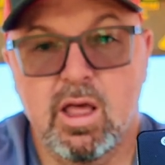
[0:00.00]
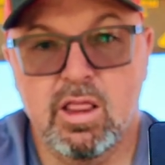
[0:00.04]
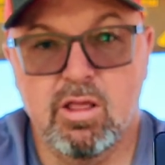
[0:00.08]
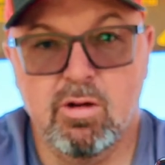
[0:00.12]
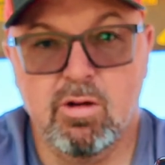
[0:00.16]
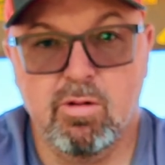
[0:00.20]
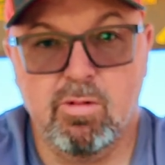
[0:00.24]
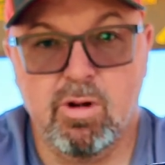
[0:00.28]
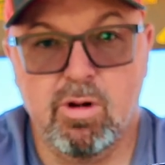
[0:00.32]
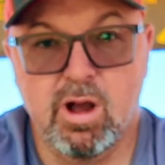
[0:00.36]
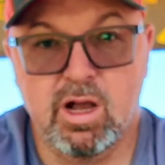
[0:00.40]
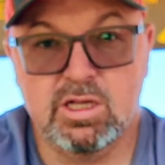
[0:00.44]

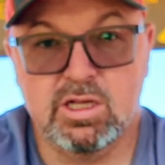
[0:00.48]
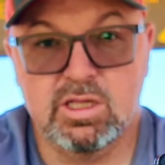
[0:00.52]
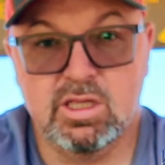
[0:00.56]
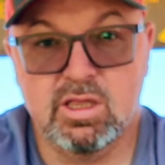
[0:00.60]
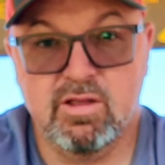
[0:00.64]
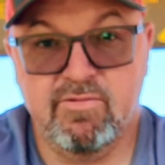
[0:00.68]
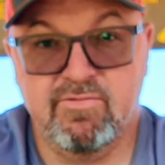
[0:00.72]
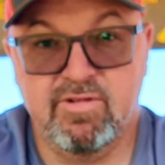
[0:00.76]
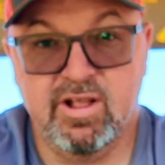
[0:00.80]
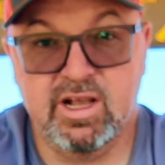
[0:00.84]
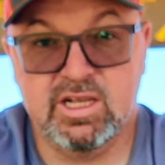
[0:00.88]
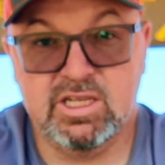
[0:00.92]

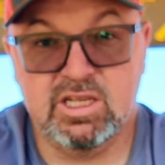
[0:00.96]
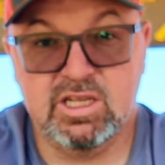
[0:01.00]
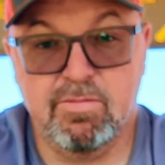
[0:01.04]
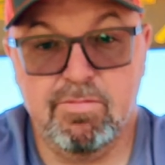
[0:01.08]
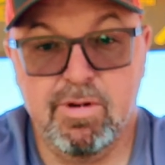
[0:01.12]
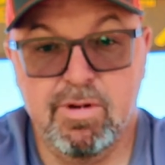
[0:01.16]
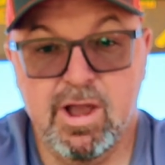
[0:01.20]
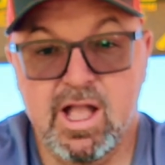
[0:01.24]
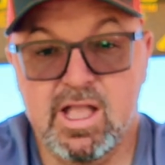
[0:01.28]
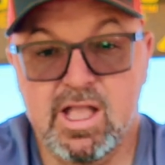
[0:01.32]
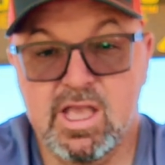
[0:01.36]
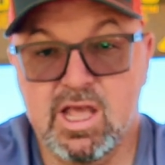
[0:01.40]
the Flex
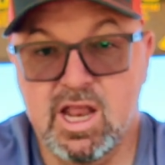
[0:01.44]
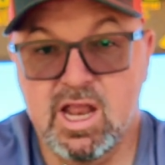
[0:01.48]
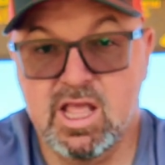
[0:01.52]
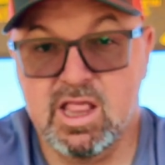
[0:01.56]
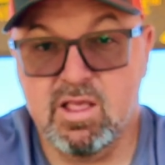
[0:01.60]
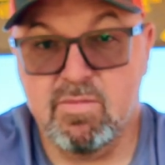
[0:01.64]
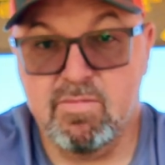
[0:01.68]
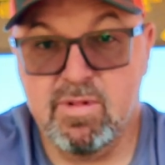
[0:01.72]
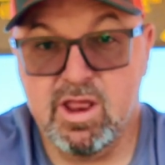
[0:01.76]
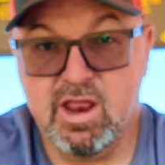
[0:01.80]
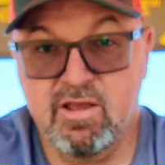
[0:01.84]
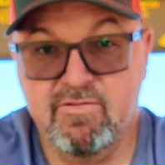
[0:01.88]
Companion
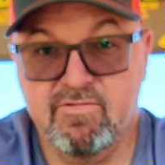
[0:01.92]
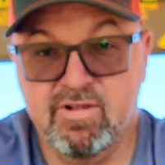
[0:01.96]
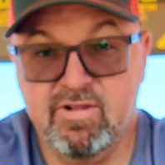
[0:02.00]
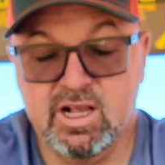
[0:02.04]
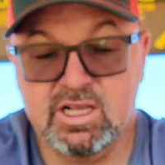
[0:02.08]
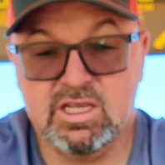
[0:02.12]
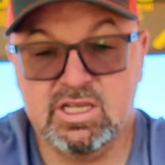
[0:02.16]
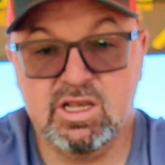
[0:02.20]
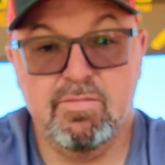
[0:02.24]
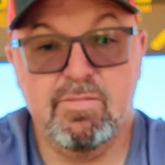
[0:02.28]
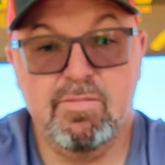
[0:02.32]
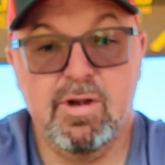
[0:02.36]
and the Mini
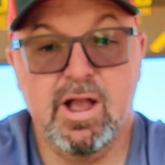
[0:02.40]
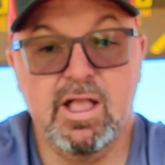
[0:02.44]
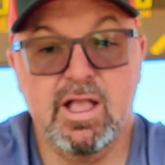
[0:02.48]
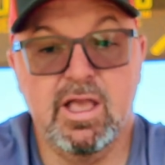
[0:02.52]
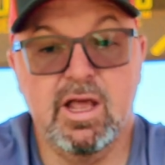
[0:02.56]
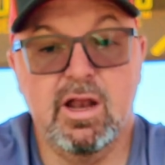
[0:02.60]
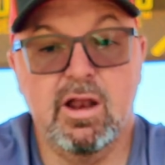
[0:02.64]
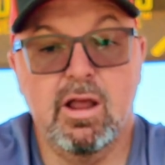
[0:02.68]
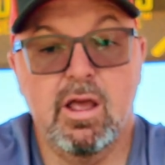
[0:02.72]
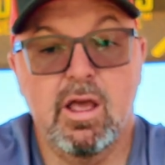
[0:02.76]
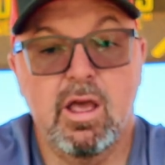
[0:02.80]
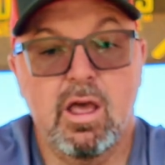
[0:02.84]
Flex
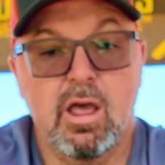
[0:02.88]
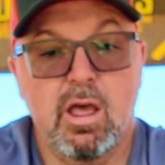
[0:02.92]
Companion.